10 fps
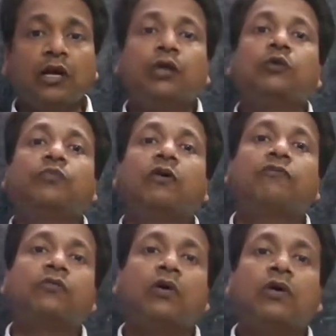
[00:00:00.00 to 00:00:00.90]
to
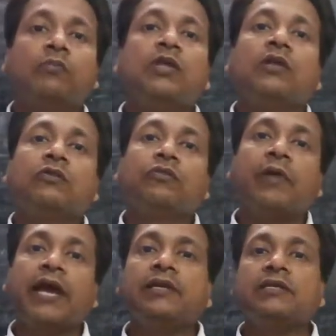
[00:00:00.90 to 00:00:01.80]
perform the
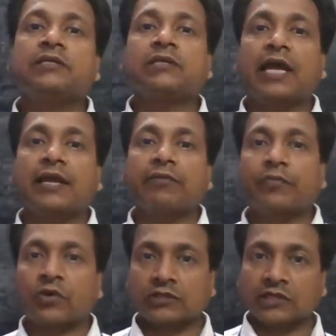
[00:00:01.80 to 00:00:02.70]
various life
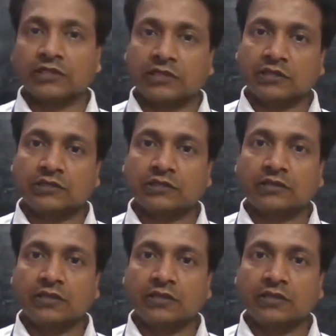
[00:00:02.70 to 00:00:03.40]
processes,